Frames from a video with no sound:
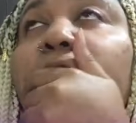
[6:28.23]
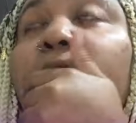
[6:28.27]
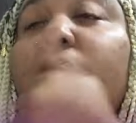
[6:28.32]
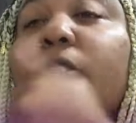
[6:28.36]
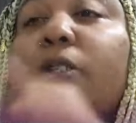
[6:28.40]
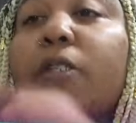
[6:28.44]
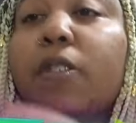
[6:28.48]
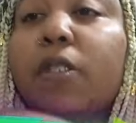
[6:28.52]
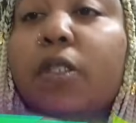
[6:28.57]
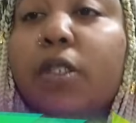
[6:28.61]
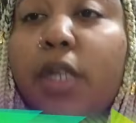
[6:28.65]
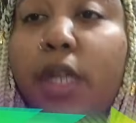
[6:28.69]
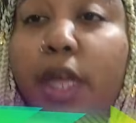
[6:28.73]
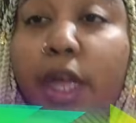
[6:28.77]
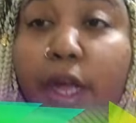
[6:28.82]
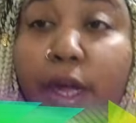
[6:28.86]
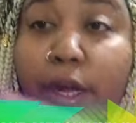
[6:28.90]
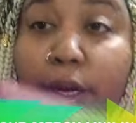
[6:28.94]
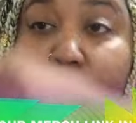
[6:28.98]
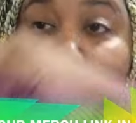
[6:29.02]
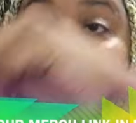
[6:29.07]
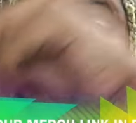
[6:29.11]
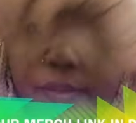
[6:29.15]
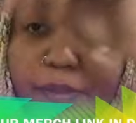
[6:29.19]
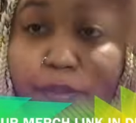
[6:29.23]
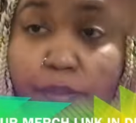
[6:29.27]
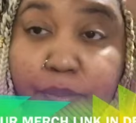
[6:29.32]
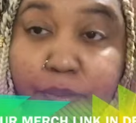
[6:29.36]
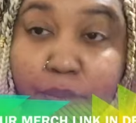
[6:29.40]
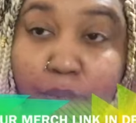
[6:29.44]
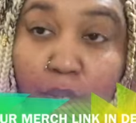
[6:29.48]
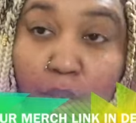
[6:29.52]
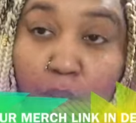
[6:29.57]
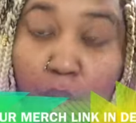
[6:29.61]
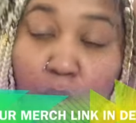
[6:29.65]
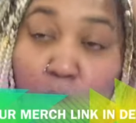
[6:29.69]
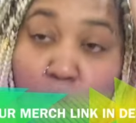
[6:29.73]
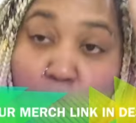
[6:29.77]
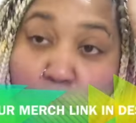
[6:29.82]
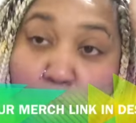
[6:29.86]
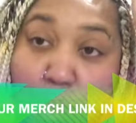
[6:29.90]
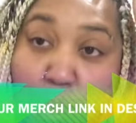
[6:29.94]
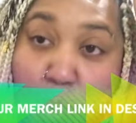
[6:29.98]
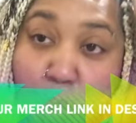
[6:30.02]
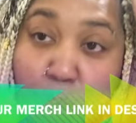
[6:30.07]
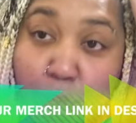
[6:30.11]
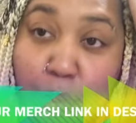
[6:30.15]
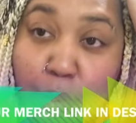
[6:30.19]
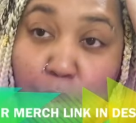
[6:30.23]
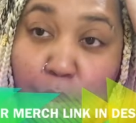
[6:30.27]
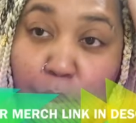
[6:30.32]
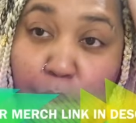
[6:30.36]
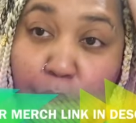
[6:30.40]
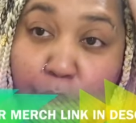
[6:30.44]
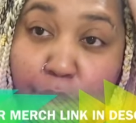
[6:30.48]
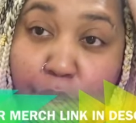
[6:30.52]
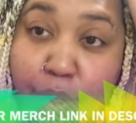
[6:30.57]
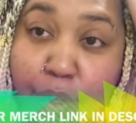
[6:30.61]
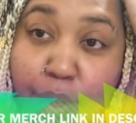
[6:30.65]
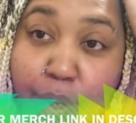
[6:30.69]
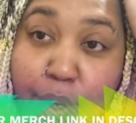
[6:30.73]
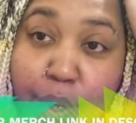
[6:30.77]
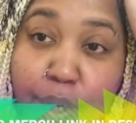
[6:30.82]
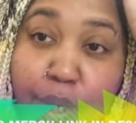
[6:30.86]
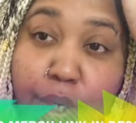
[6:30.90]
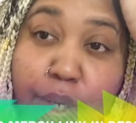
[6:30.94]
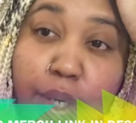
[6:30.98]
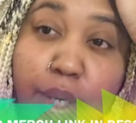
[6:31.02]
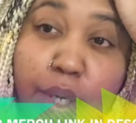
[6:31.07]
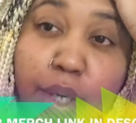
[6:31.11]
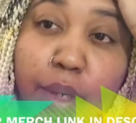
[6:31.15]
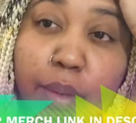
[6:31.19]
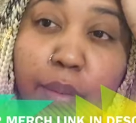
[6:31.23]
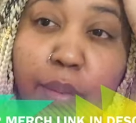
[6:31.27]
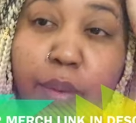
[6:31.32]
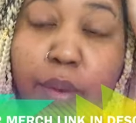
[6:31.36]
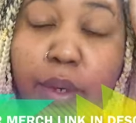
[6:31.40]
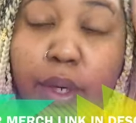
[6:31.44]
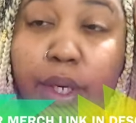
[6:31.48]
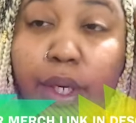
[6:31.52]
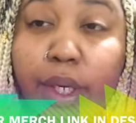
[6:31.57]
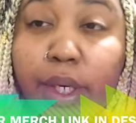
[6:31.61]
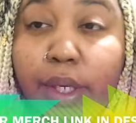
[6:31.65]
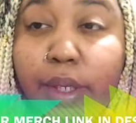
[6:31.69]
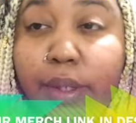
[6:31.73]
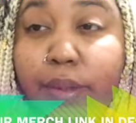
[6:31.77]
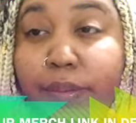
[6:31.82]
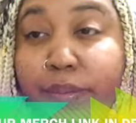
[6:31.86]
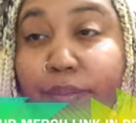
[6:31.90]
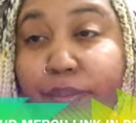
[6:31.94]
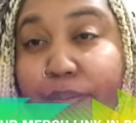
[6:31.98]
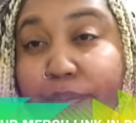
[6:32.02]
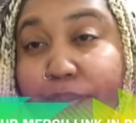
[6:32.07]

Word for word: is now 1.30 in the morning.